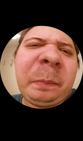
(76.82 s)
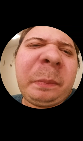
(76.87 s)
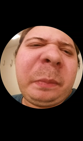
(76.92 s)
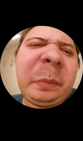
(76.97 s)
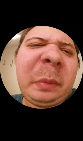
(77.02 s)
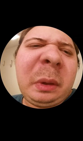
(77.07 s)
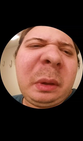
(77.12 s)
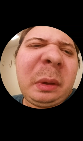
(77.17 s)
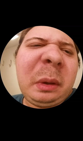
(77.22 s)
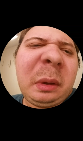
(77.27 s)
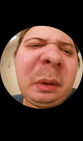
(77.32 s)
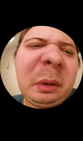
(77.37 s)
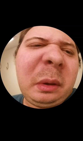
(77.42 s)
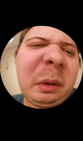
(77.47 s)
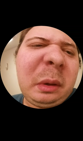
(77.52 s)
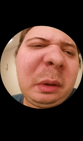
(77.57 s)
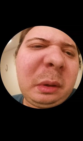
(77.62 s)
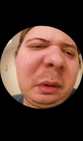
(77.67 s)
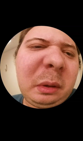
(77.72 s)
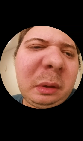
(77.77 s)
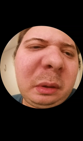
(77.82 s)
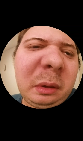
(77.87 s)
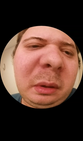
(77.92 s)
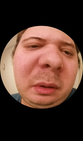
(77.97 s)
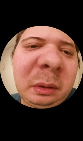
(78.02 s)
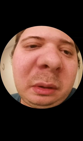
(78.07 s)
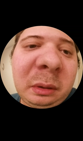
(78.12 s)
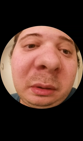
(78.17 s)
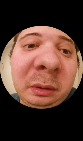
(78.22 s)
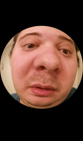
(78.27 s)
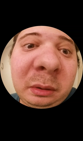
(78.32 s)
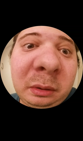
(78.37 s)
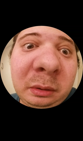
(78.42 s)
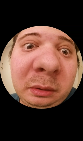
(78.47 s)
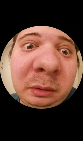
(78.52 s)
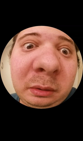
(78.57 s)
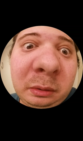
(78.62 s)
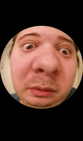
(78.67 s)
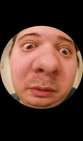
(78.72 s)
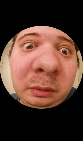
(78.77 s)

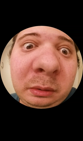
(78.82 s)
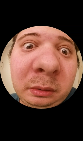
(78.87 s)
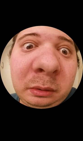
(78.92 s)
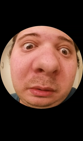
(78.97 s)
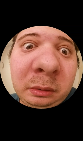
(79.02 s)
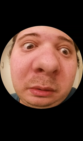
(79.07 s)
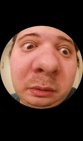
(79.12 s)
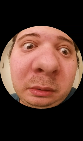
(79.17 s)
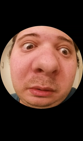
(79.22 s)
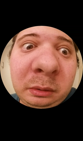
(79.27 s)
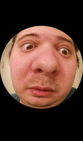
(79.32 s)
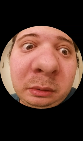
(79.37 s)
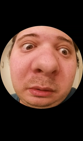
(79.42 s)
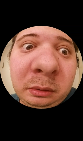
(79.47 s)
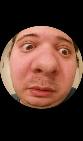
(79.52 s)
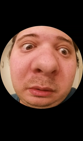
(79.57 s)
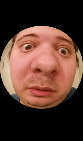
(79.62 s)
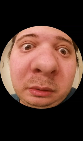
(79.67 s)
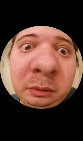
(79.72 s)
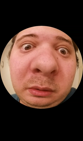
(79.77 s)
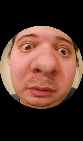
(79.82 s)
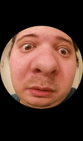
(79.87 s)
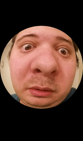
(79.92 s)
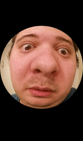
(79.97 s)
[no speech]